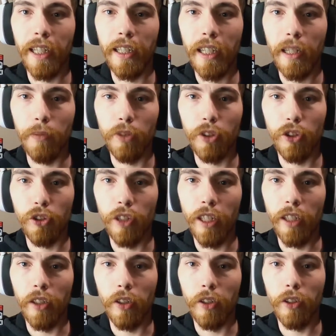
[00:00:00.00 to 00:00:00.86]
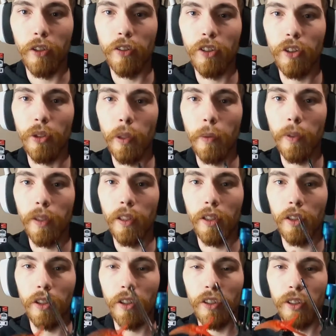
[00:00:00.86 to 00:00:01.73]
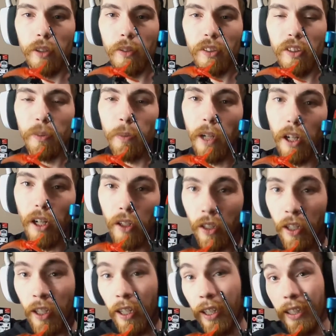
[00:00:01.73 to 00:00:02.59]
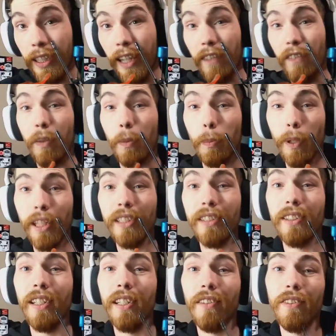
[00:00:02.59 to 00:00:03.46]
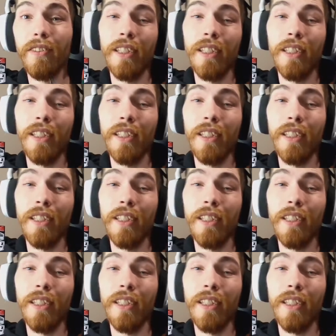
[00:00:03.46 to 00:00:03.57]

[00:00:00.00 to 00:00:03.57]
I'm just trying to learn, so I want to learn on something small that if I break stuff,